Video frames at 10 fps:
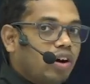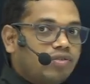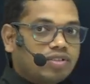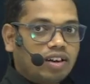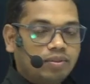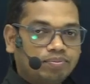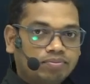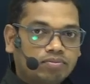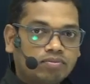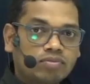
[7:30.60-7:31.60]
of cell.
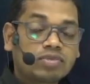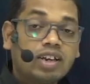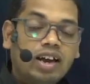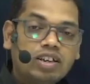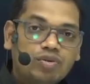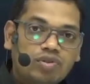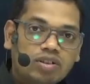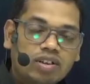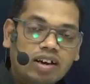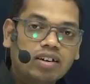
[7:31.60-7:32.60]
As we
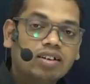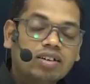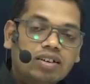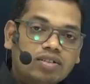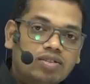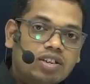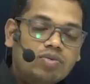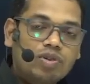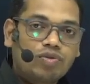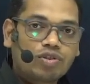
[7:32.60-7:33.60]
said
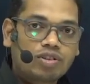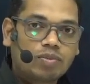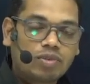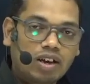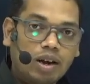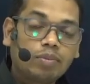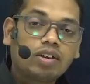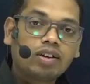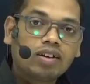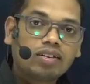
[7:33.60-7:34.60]
just before some time,
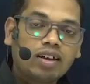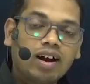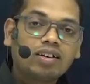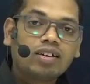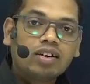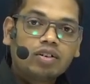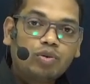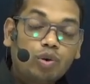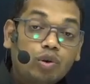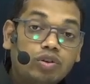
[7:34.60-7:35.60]
that
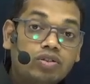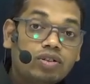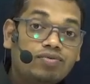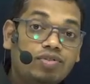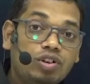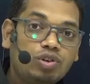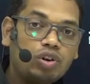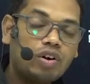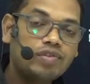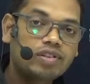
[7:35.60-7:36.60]
growth is a
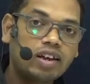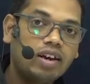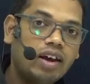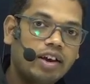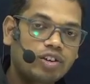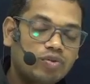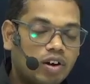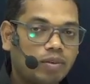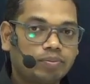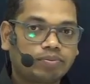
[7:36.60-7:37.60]
feature of cell as well.